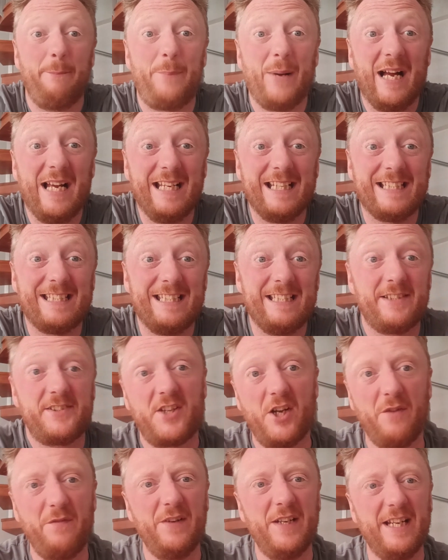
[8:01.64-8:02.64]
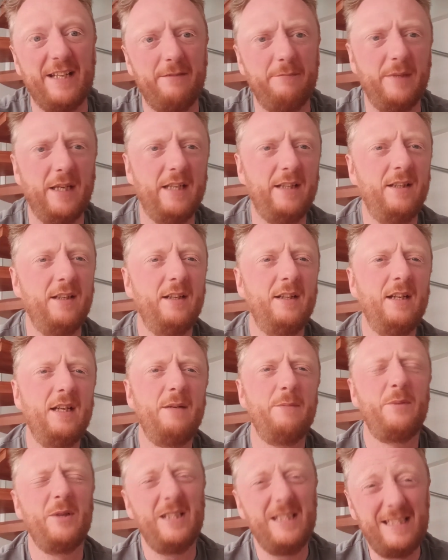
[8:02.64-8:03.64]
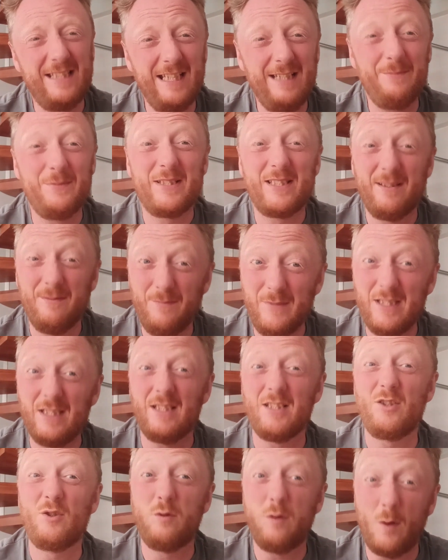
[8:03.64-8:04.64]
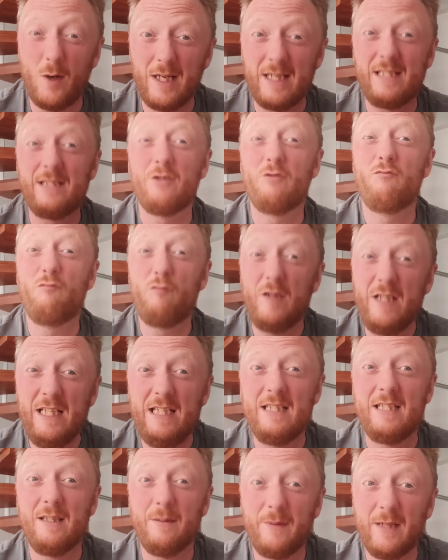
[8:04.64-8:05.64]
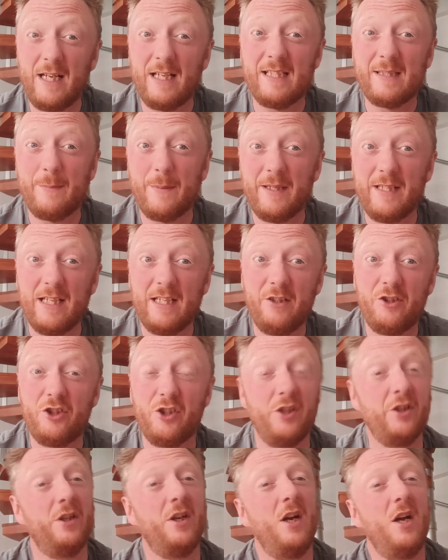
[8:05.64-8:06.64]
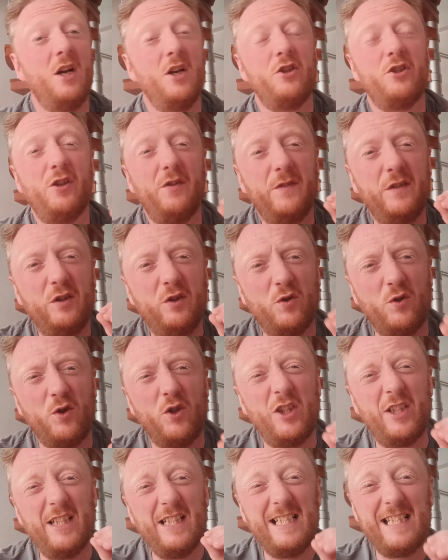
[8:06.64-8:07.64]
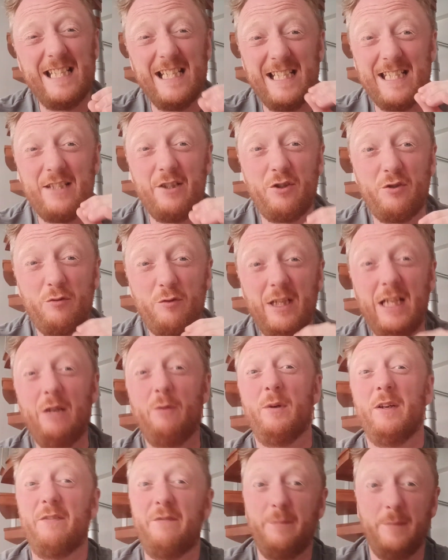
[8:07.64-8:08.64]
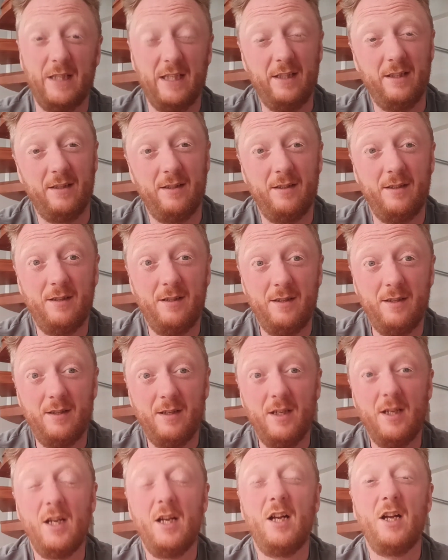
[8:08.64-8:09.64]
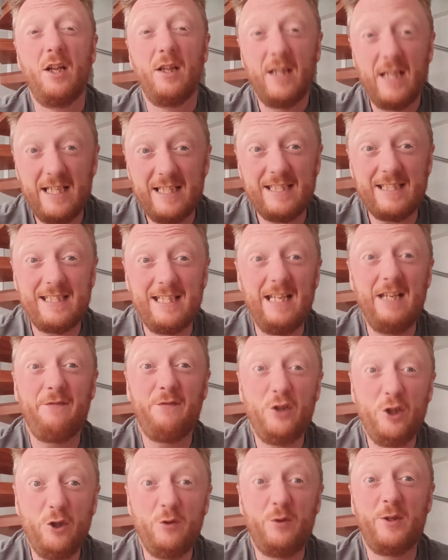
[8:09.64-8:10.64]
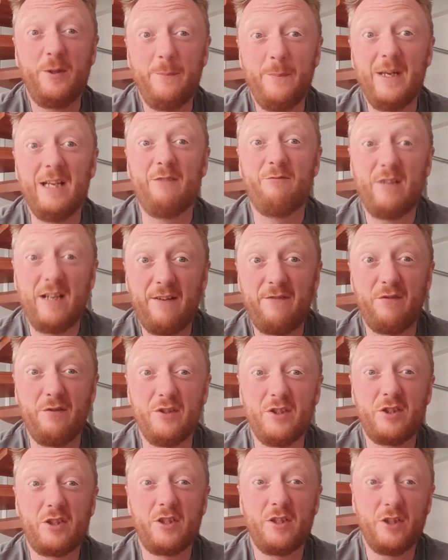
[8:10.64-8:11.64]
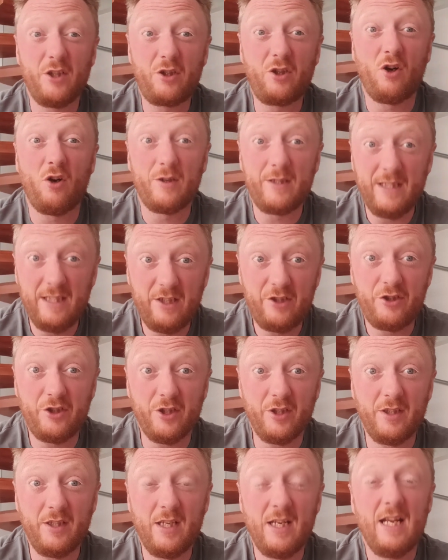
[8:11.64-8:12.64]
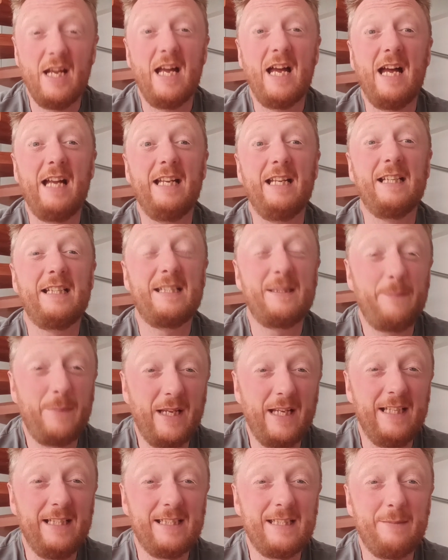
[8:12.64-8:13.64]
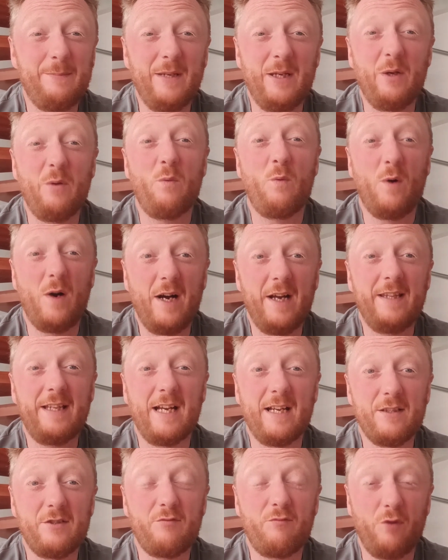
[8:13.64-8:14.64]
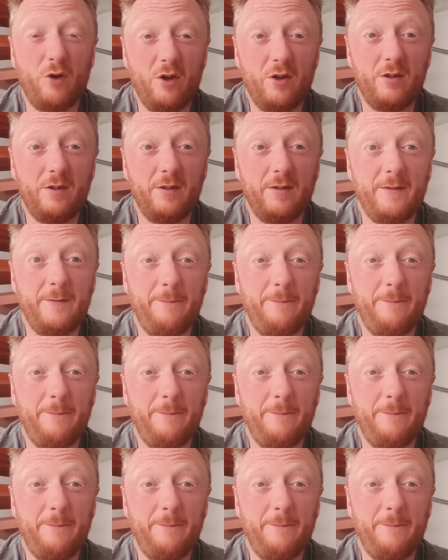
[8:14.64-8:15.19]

biases governing me, but it seems to me like quite a reasonable explanation. So if you're going to disagree with me, let's see if you can make reference to the cognition and explain to me why that's wrong.